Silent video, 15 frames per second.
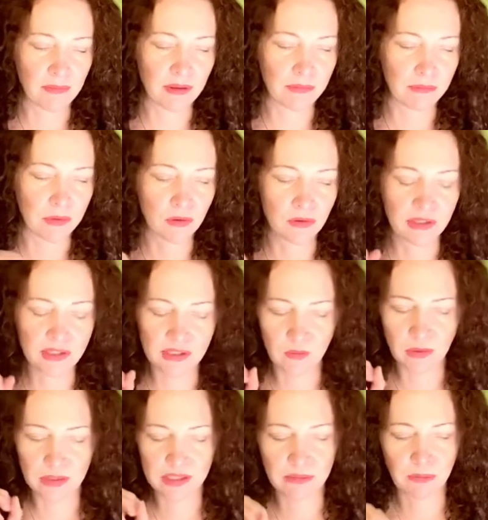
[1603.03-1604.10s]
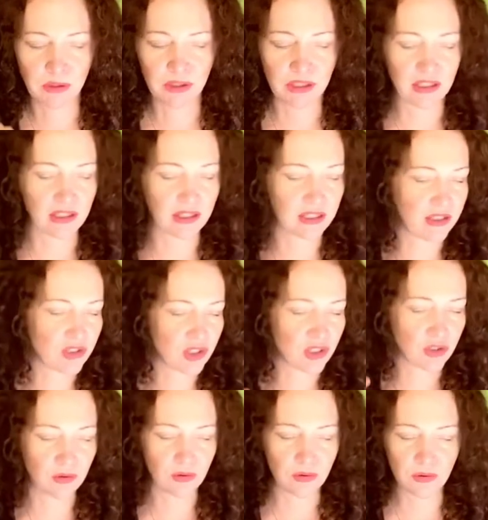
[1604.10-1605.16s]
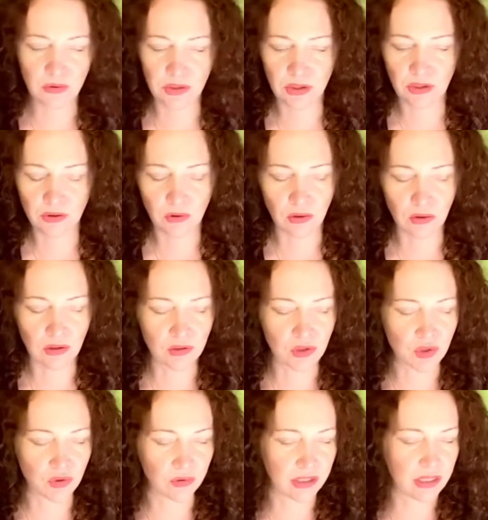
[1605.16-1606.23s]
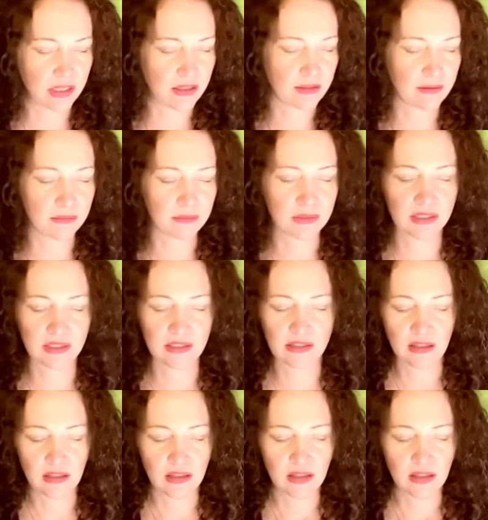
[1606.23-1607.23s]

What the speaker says: The moon is whispering into your dreams,